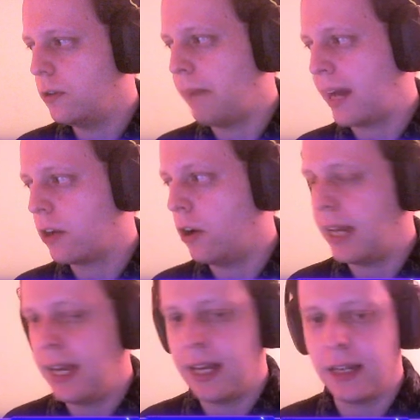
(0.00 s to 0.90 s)
back on
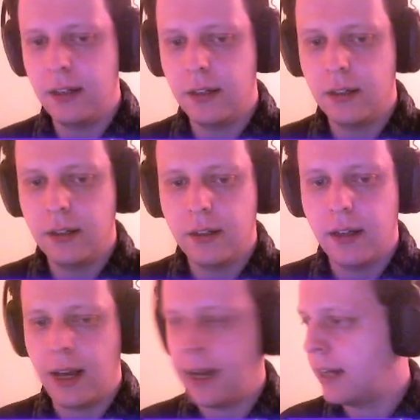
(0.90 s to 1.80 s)
in,
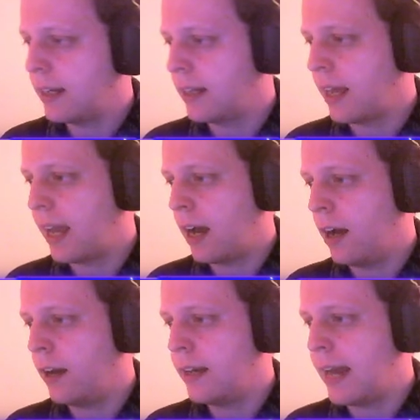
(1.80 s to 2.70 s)
and they
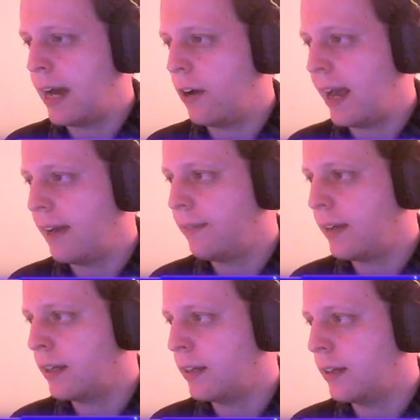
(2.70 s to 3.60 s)
are now
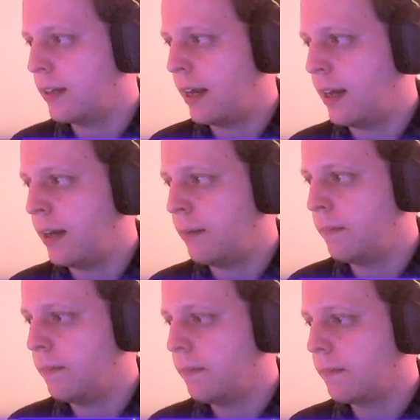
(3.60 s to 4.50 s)
having,
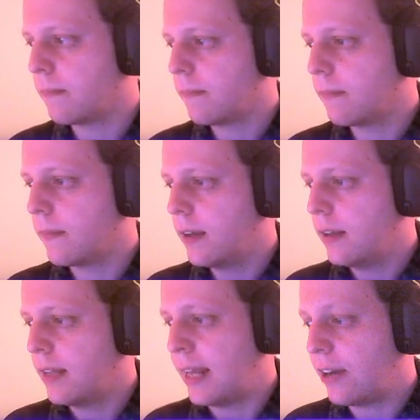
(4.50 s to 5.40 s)

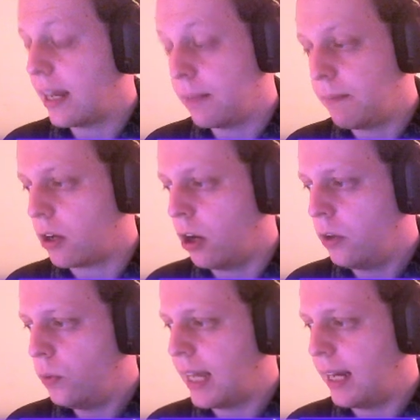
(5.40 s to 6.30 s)
they're now getting back
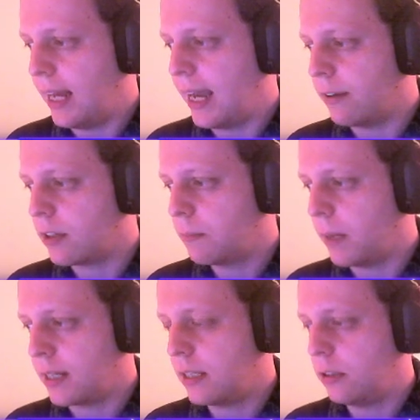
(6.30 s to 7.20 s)
on with their lives.
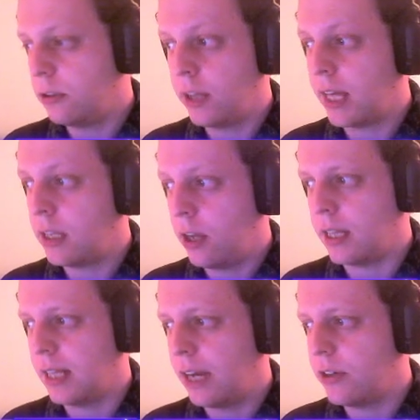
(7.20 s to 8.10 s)
But little do they know
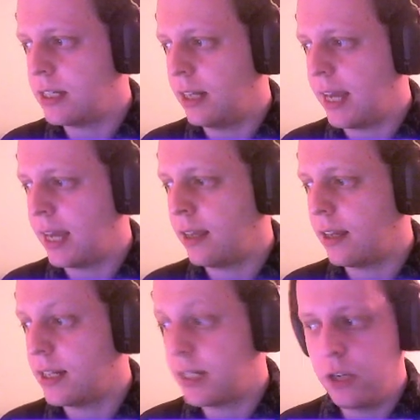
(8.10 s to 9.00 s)
that there is still a
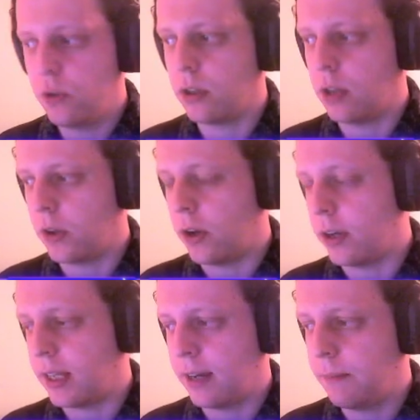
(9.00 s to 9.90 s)
secret going on
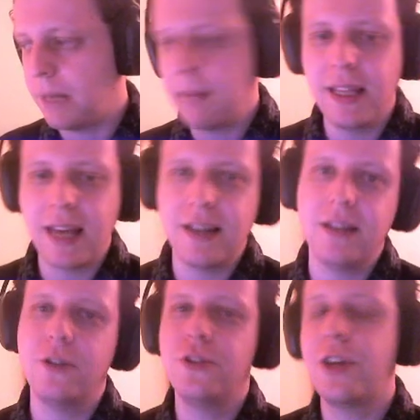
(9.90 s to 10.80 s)
here. Maybe they
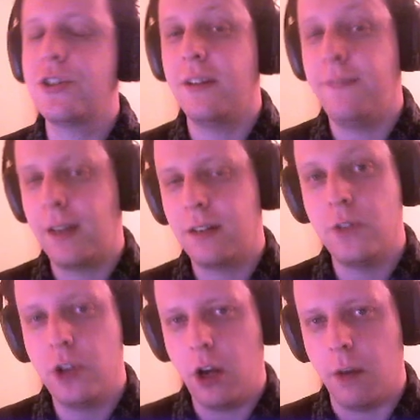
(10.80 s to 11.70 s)
didn't do such an effective
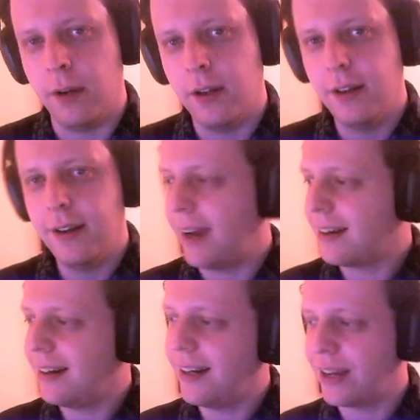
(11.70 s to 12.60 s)
job at
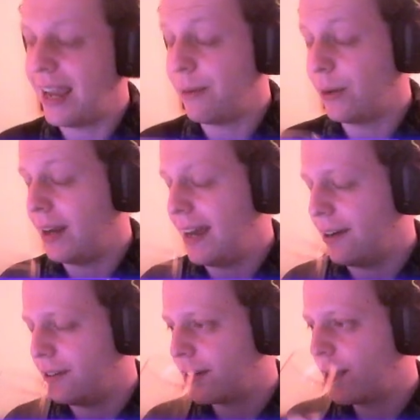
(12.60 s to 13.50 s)
clearing everyone out.